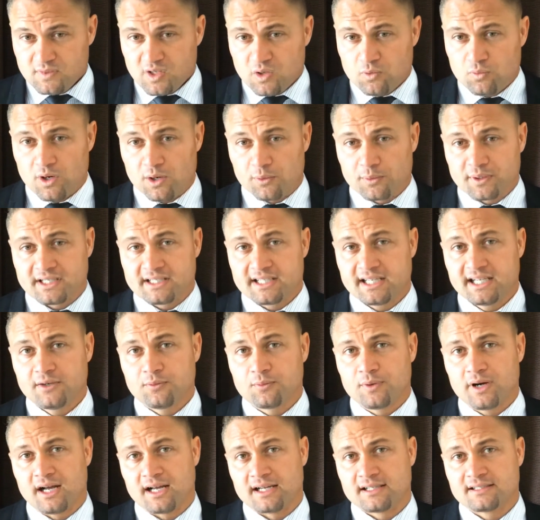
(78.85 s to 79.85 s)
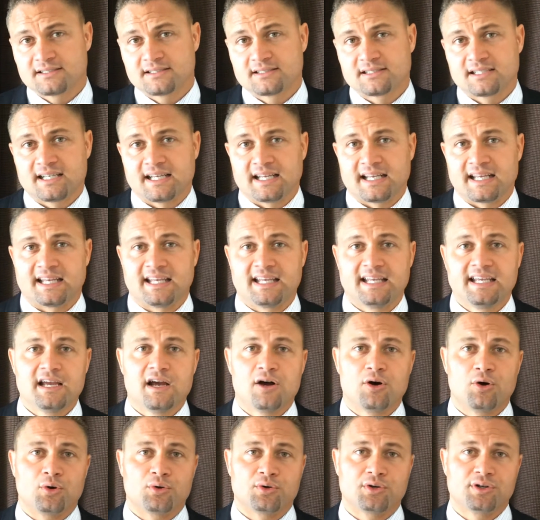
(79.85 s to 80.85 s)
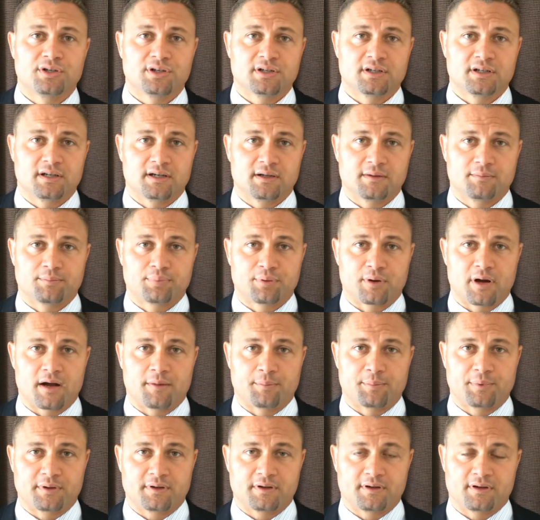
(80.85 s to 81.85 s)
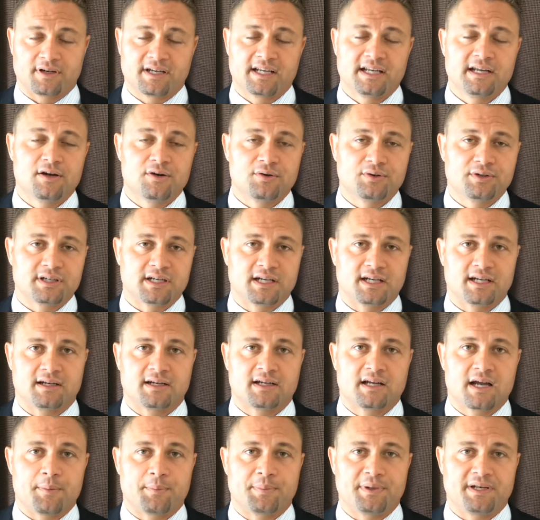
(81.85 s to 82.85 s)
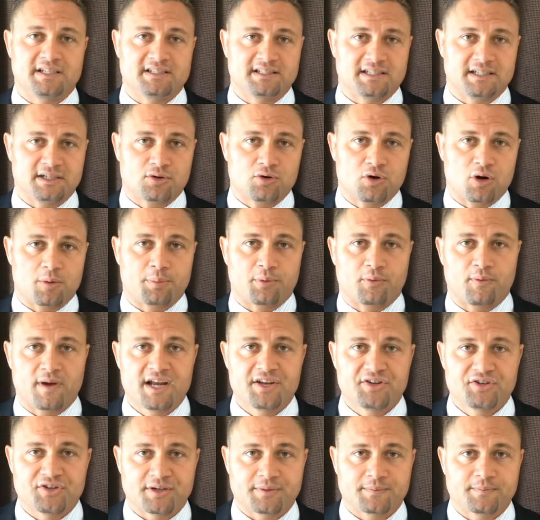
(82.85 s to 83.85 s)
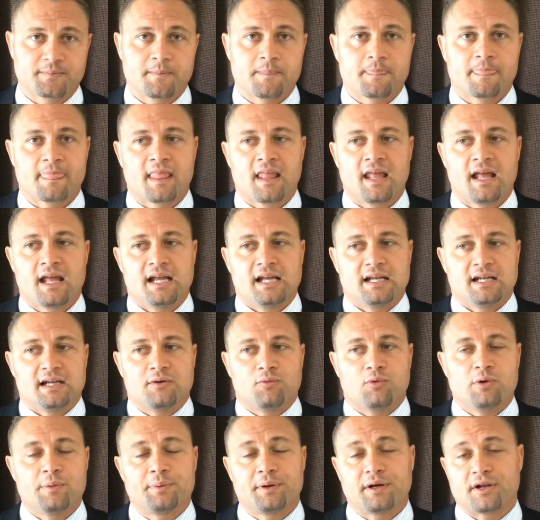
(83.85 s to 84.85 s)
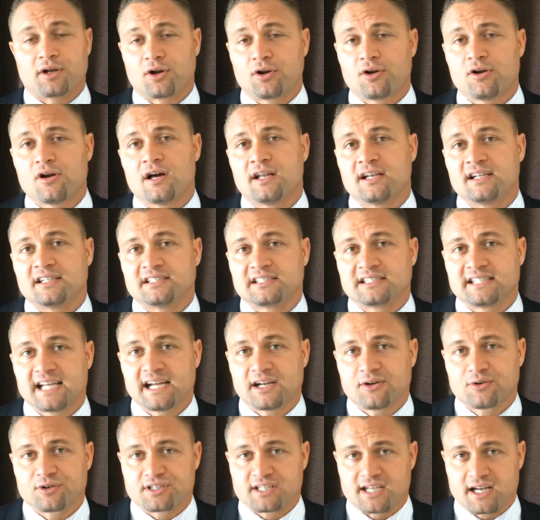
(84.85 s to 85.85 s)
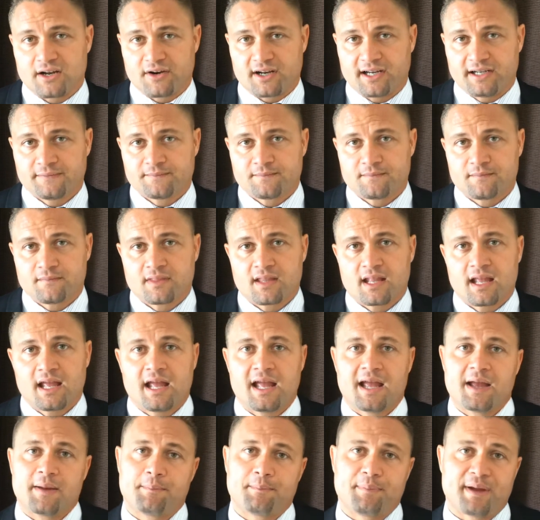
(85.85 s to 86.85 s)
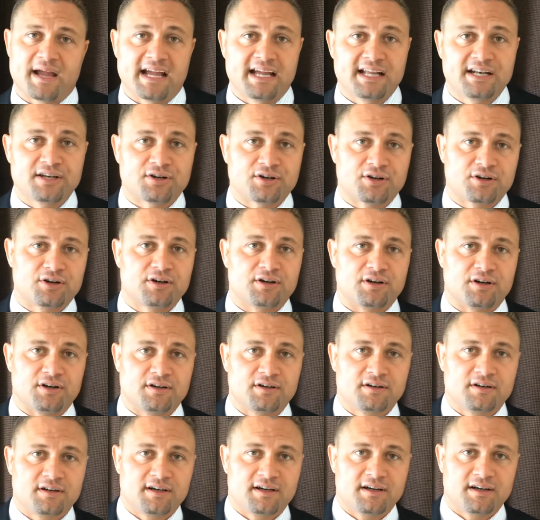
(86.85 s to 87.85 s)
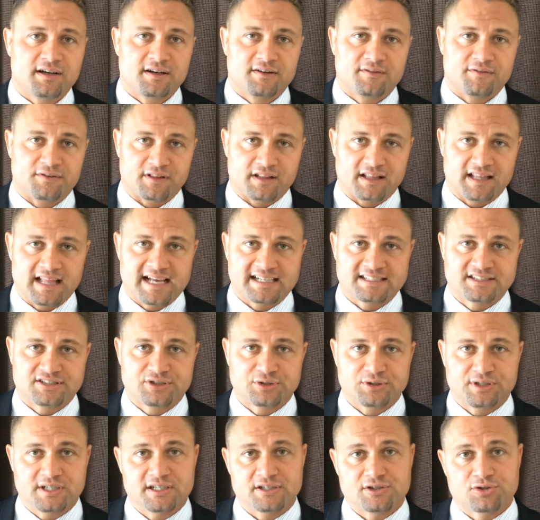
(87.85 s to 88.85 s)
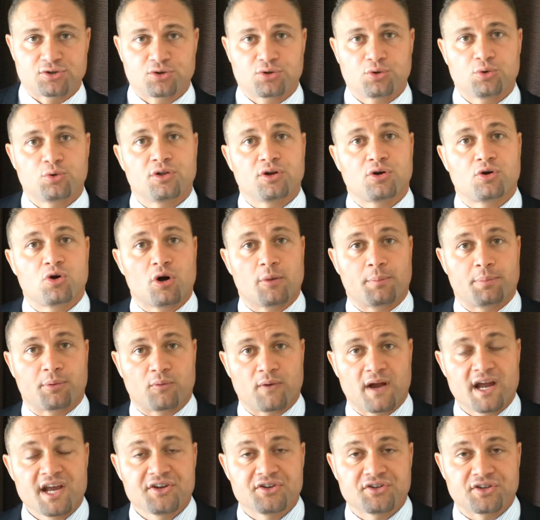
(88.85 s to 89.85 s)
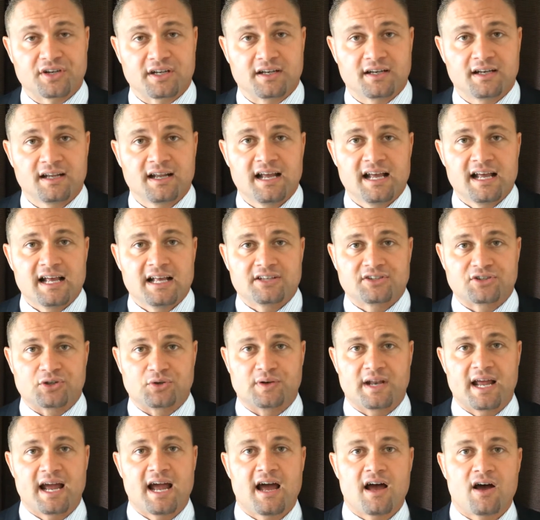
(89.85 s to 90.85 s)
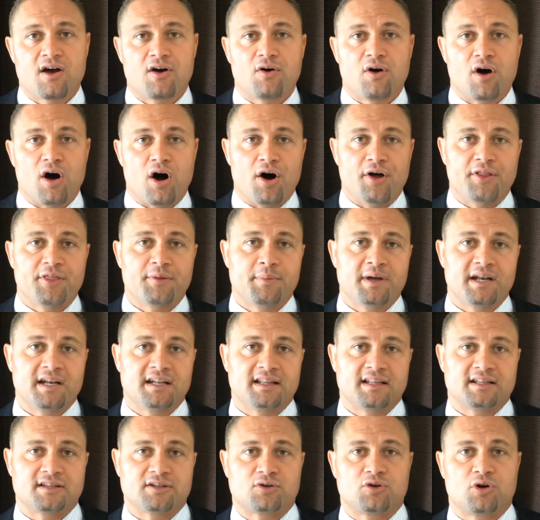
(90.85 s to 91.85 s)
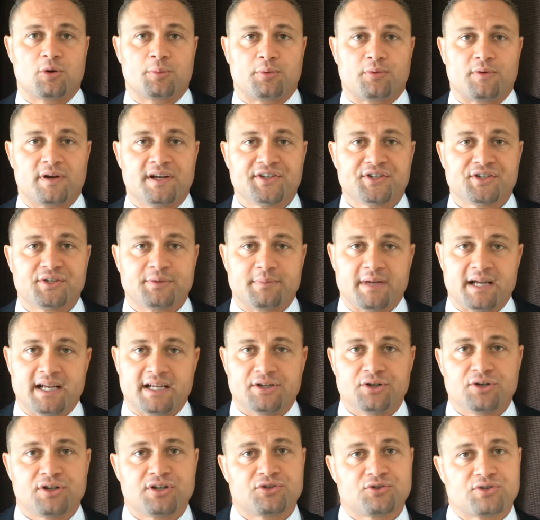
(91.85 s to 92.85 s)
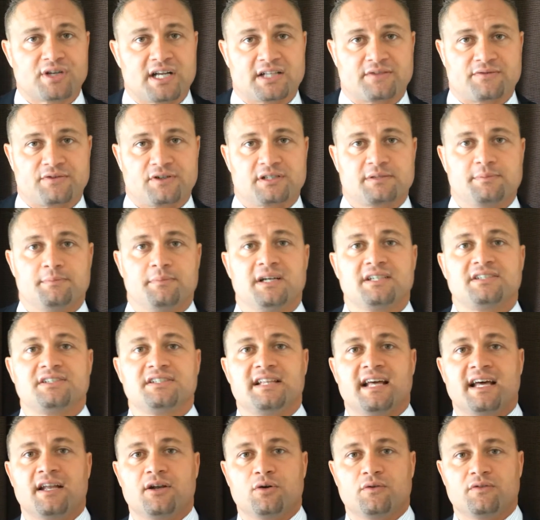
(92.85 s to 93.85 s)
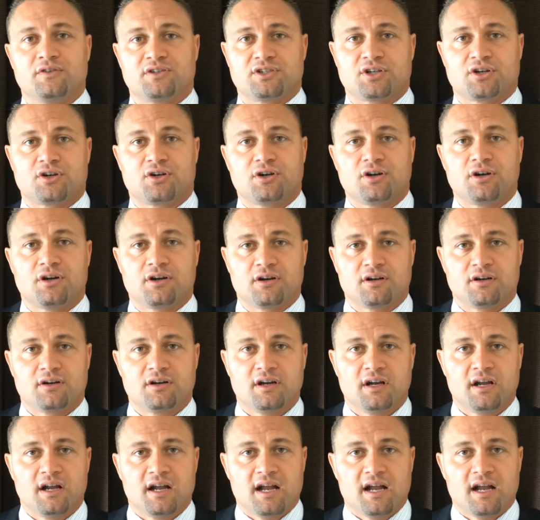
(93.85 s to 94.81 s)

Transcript: what we did was, he owned companies in a corporation. We put her on as secretary, paid her for the last 2 years through the corporation. So now all the money that the corporation made, you can transfer as much of that over to her